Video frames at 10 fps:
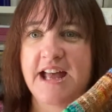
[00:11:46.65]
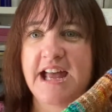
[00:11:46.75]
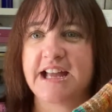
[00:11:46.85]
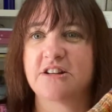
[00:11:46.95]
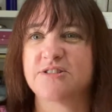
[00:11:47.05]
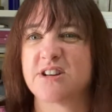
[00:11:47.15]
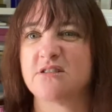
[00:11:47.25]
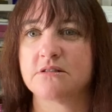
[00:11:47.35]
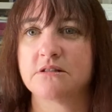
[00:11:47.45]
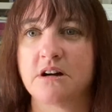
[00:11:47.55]
And because I
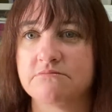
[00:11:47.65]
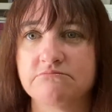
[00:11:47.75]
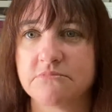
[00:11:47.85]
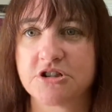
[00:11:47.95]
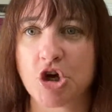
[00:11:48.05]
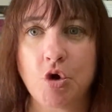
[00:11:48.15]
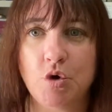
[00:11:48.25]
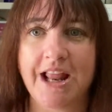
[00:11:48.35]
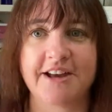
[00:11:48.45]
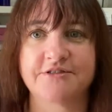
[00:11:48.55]
got 2
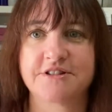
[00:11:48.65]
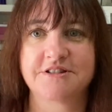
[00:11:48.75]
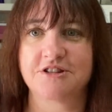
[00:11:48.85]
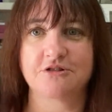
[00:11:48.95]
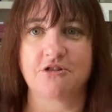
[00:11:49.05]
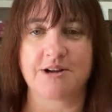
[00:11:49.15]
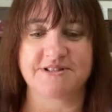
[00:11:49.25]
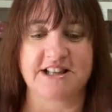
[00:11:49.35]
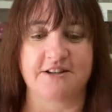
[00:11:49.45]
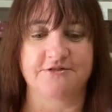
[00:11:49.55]

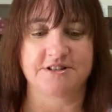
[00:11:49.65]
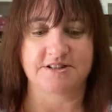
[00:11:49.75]
grams left.